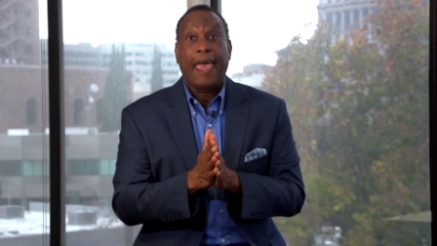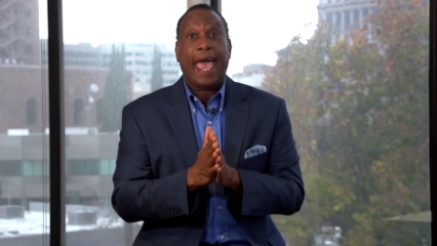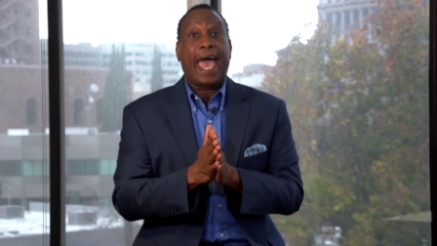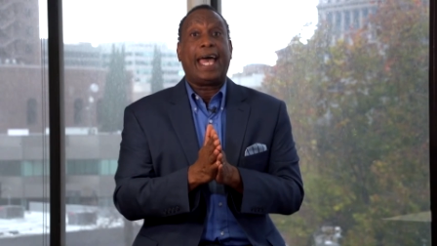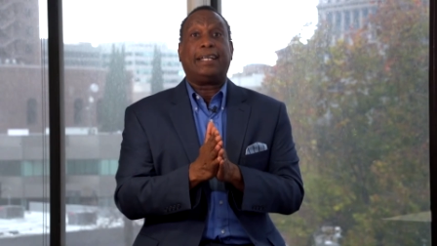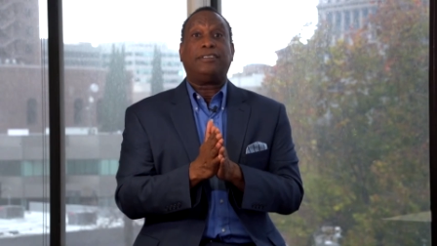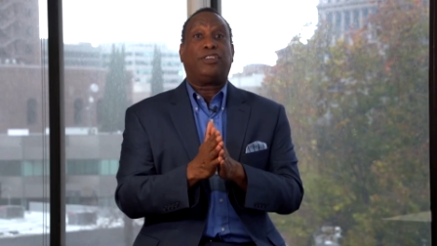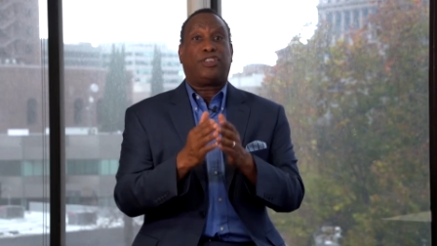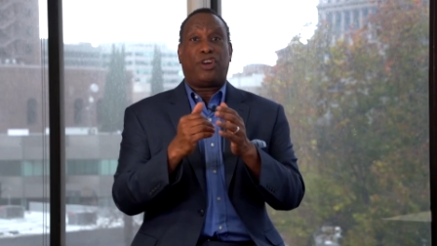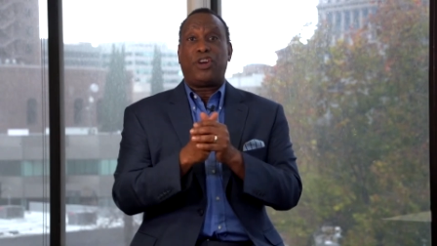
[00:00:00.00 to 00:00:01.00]
And the
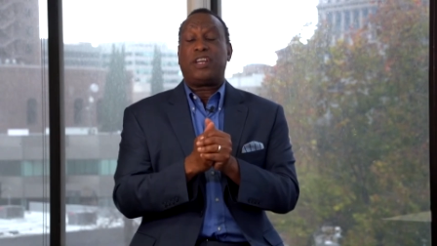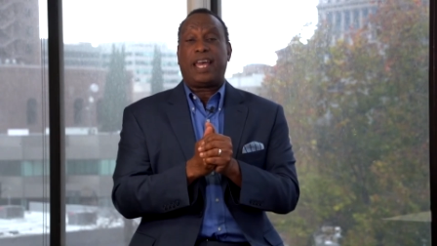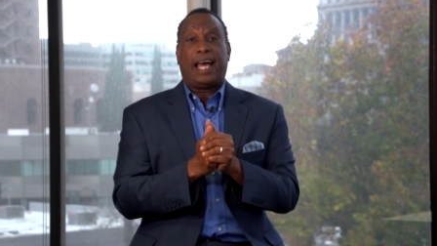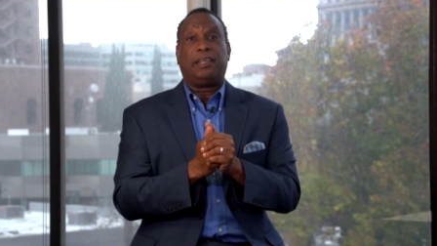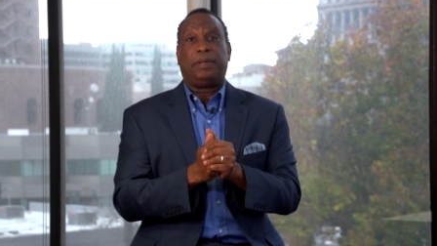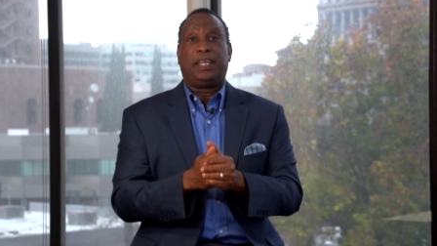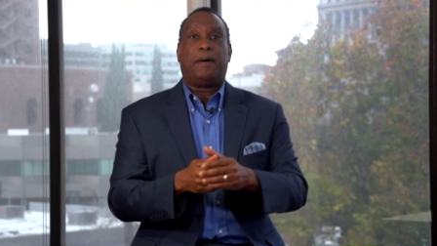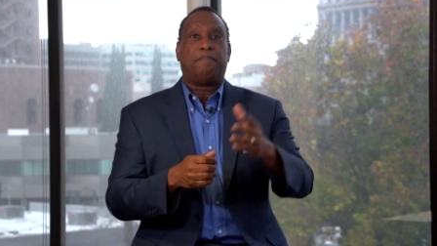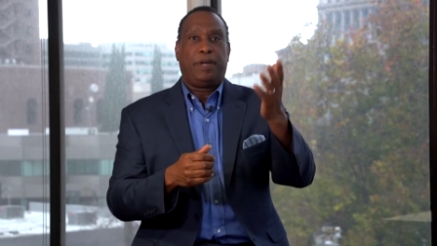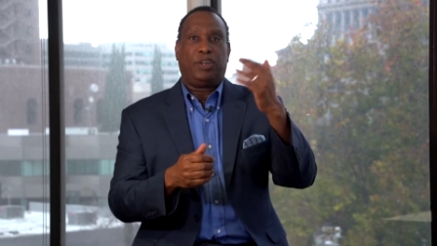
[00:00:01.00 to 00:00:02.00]
third element
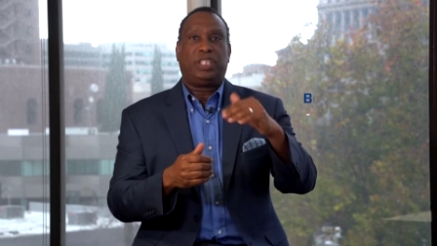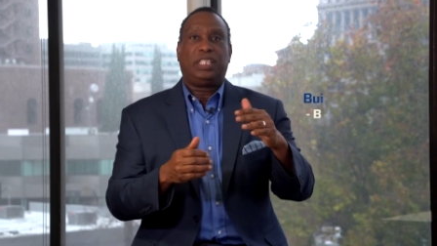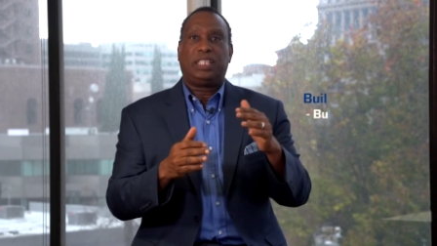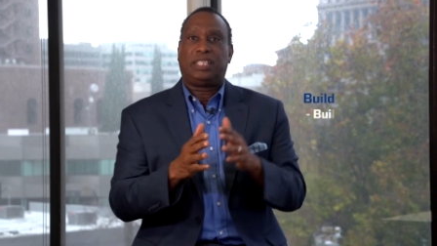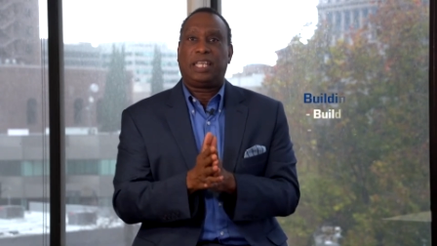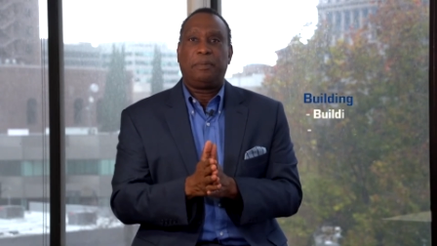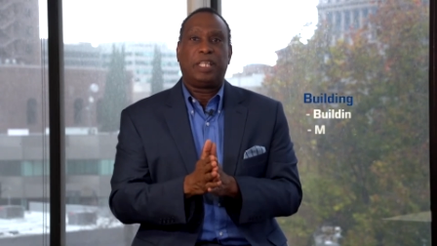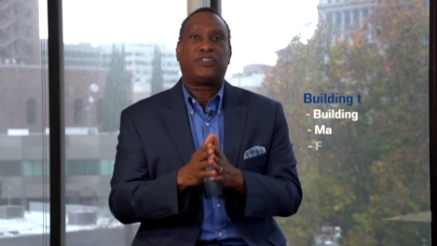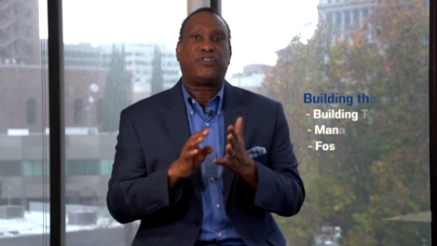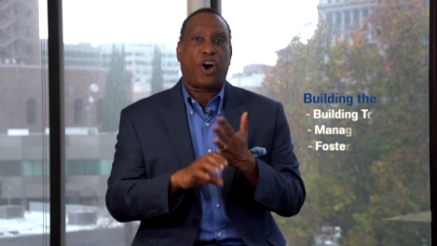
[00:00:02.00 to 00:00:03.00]
of building the team
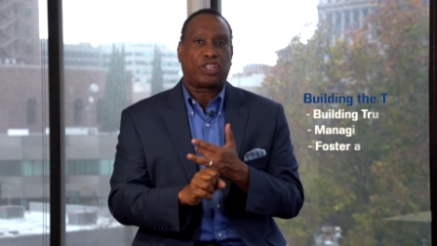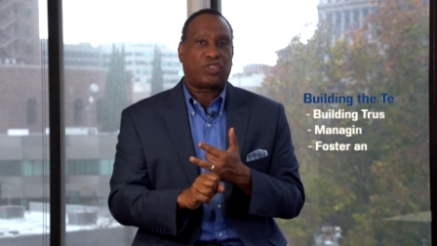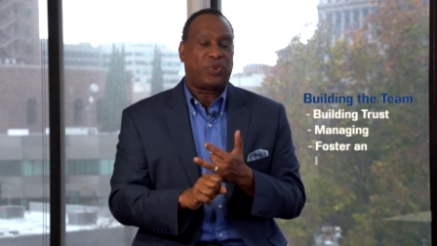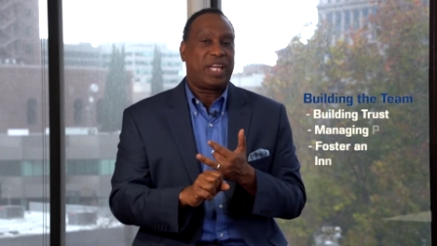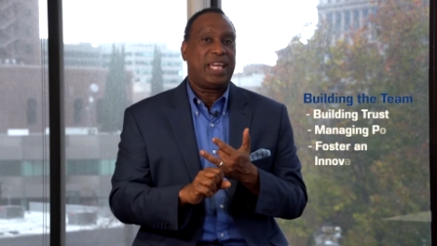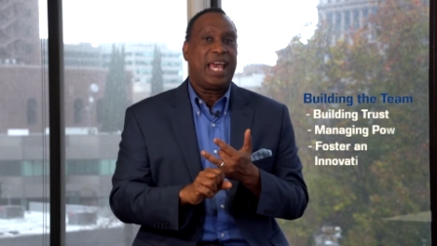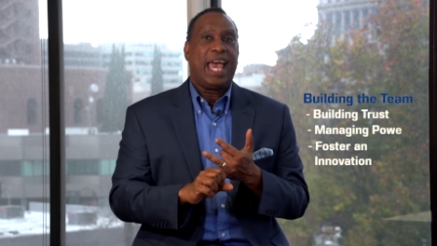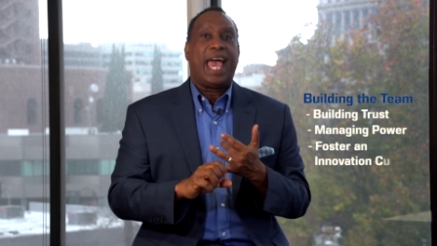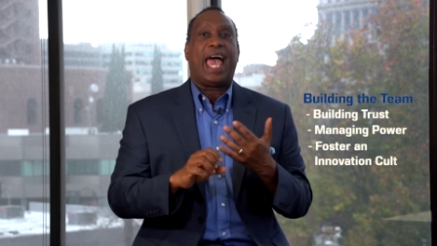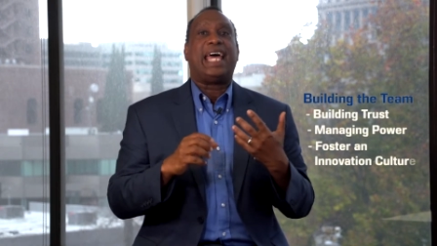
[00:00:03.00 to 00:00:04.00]
is fostering
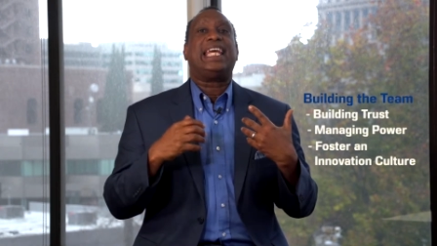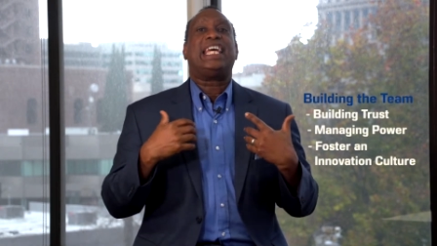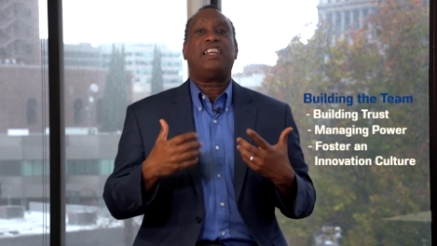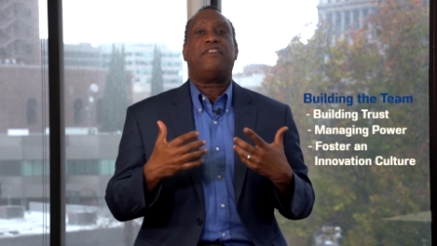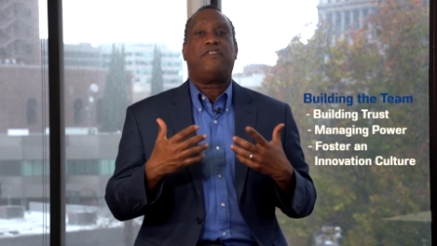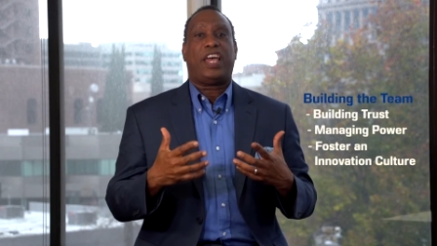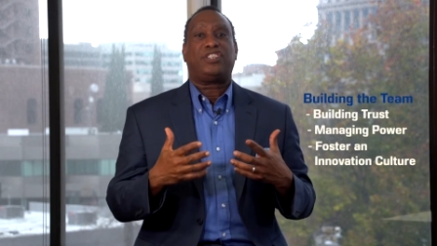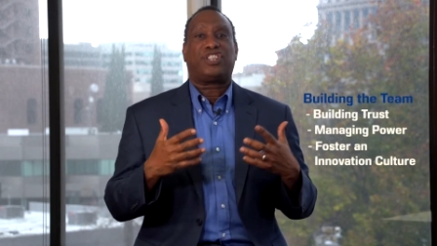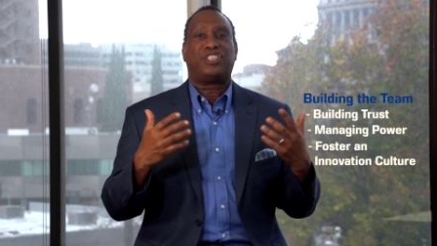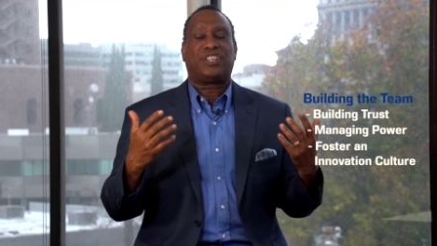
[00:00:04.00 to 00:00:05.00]
an
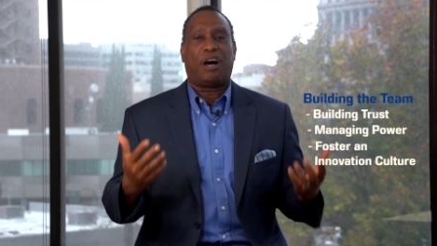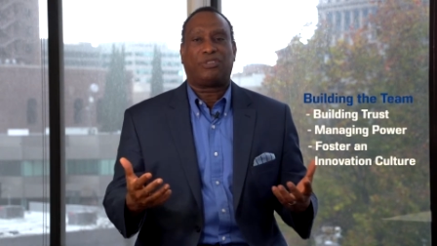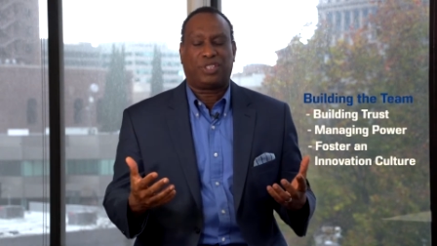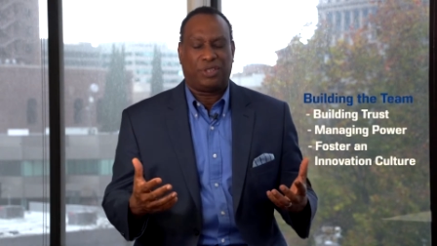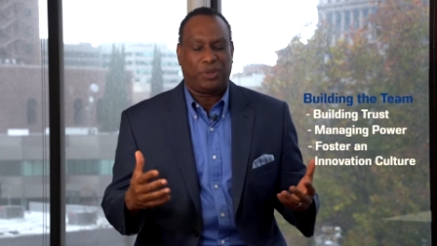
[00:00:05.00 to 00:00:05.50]
innovation culture.